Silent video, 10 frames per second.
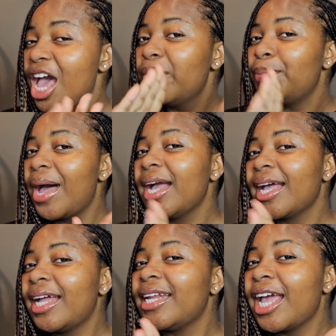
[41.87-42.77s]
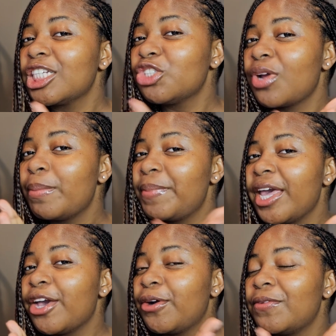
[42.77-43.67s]
pack an extra
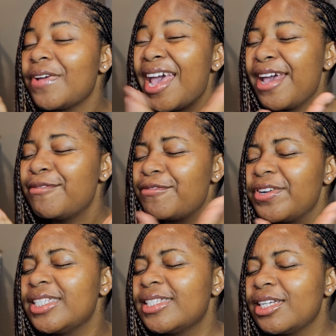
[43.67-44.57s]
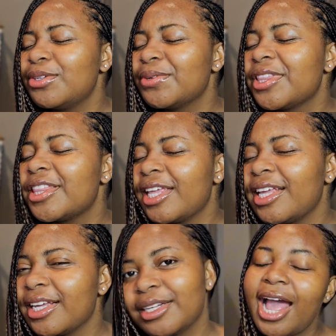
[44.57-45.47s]
pair of every single
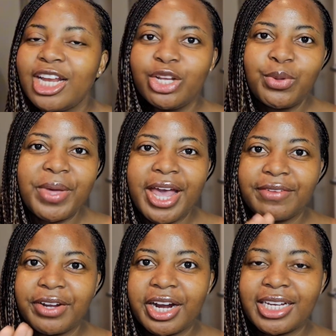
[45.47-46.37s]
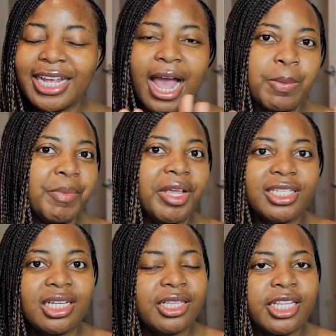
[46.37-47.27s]
thing. I know you may have heard the
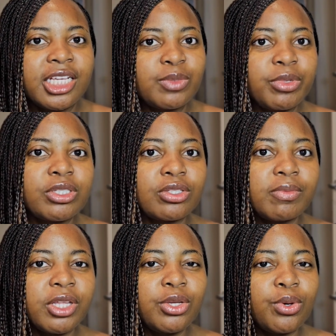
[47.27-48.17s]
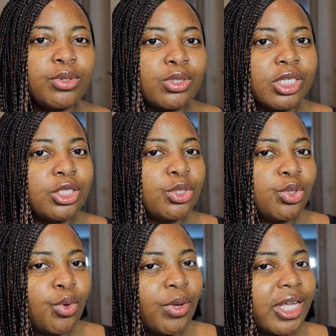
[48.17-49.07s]
amazing things, but something you also need to
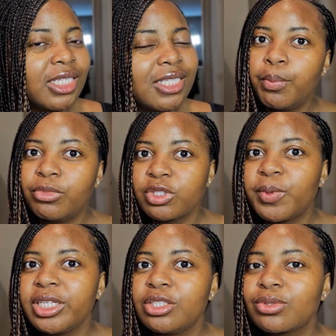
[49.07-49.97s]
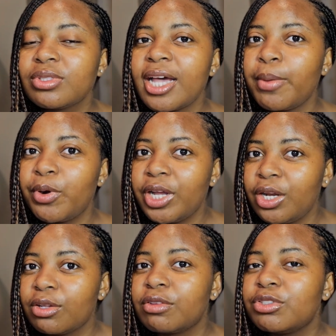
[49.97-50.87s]
know is most boarding schools harbor a
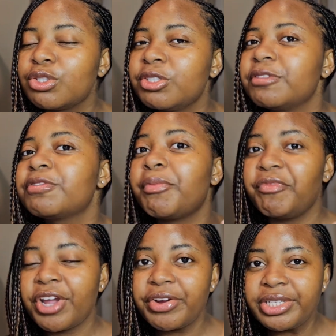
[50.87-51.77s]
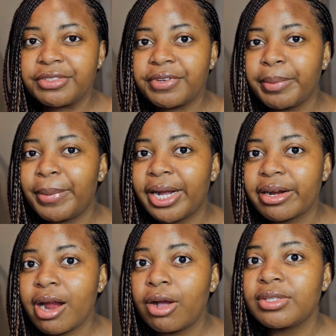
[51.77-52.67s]
lot of children from very different
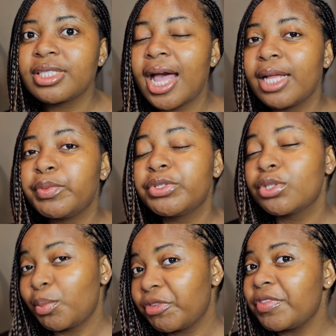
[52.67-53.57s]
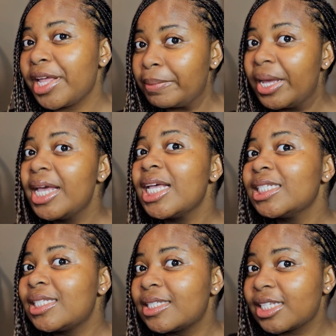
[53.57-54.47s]
backgrounds, and some of them
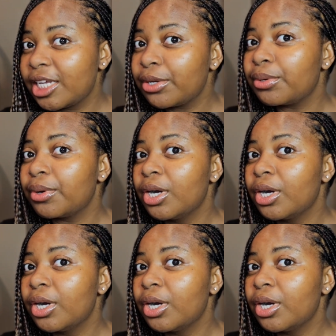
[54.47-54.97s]
steal.